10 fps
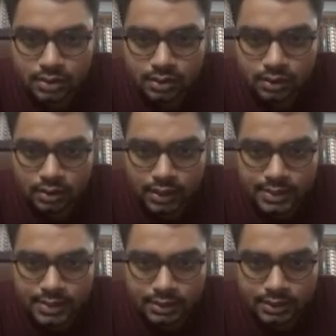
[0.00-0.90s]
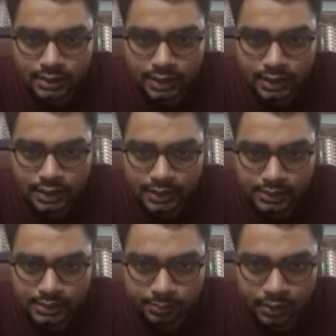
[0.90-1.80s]
let's take an
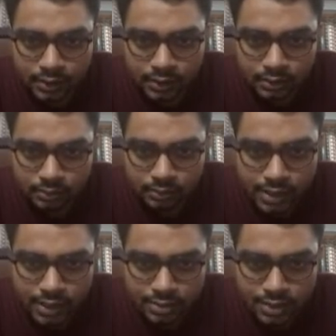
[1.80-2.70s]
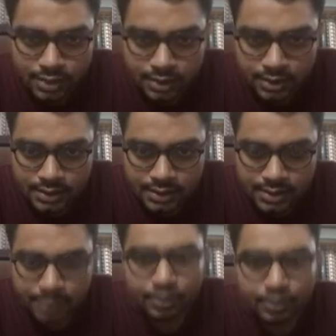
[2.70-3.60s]
example by using this
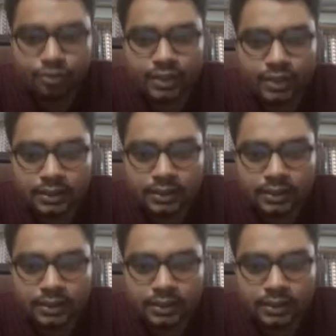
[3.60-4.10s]
simple figure.